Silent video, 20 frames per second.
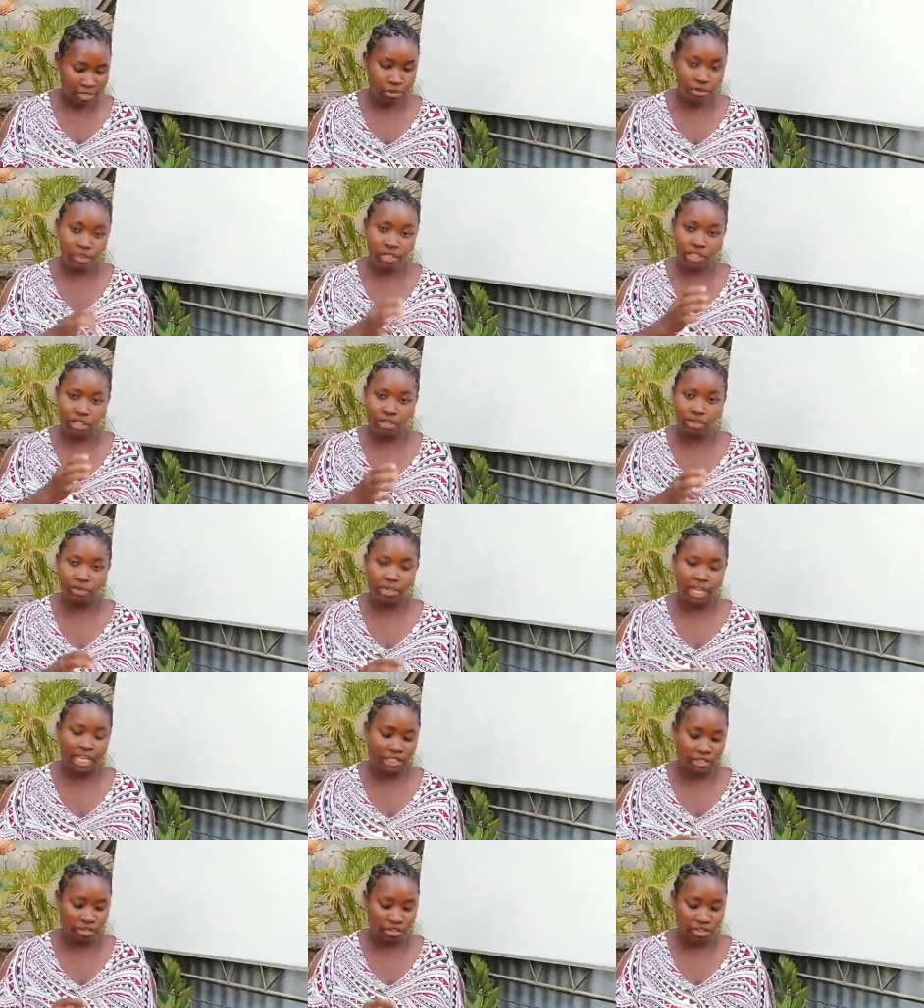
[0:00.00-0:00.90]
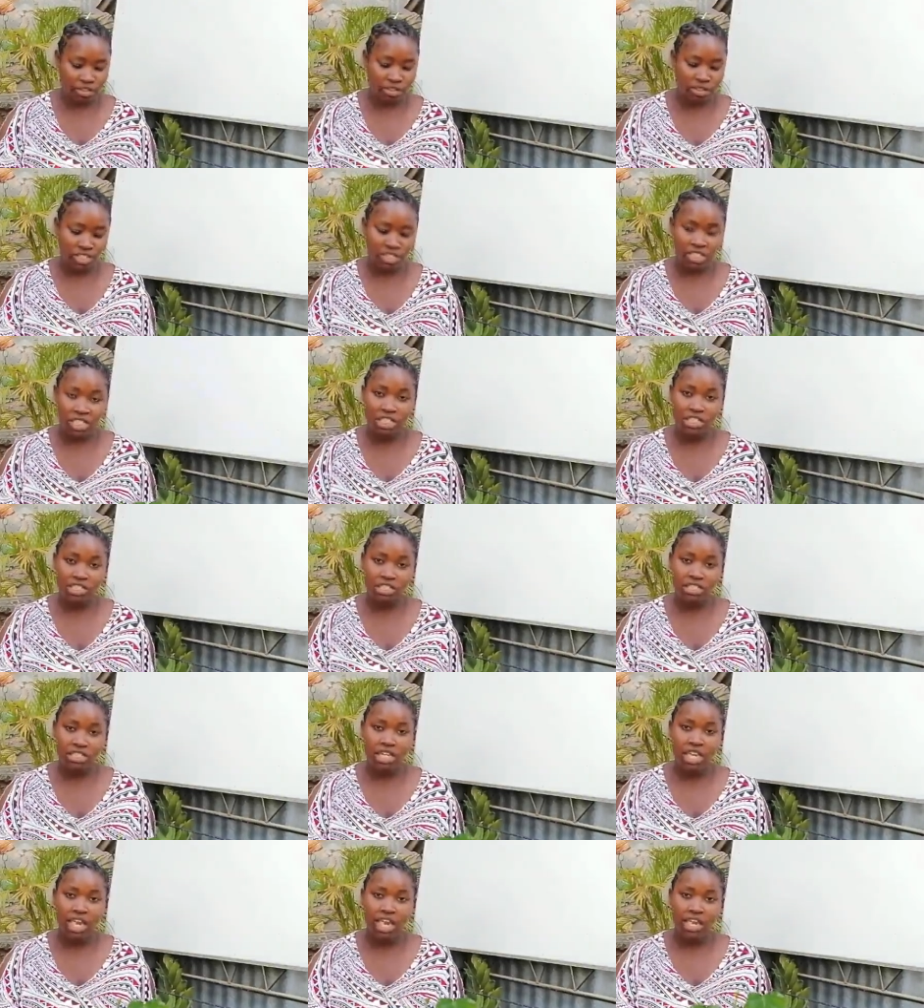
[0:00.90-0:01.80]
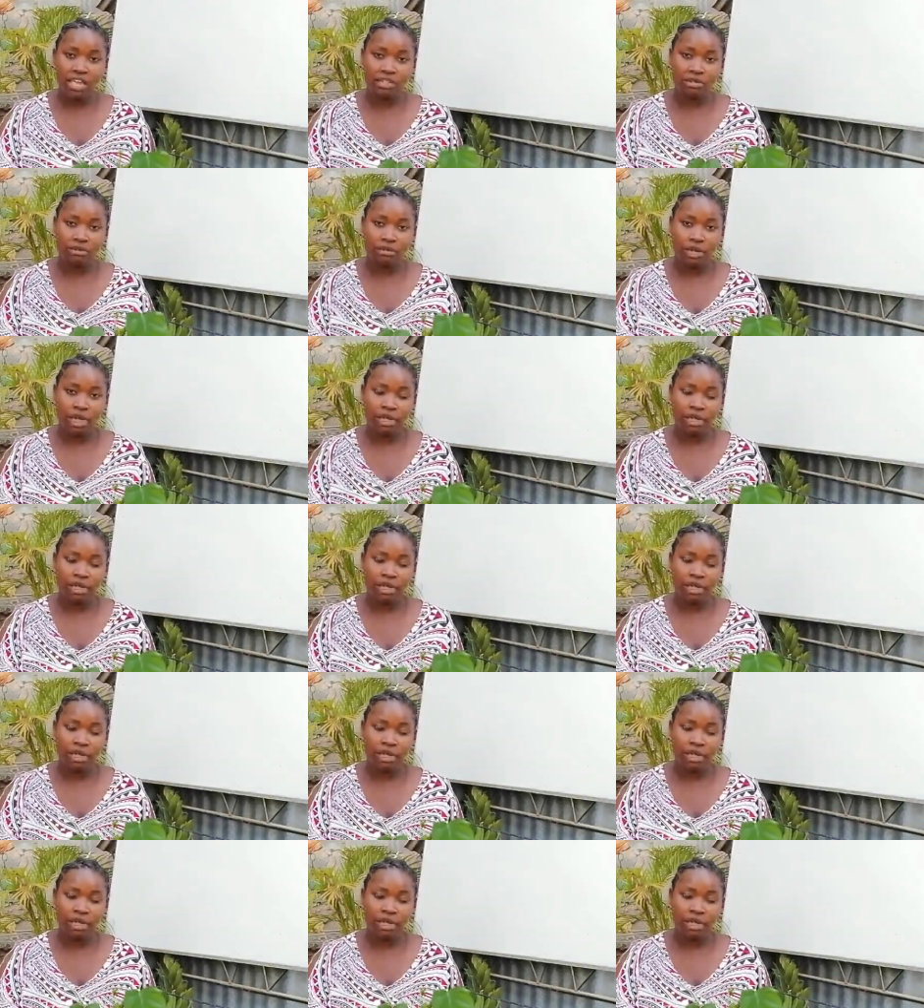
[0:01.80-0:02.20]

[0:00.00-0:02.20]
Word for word: look it like should change and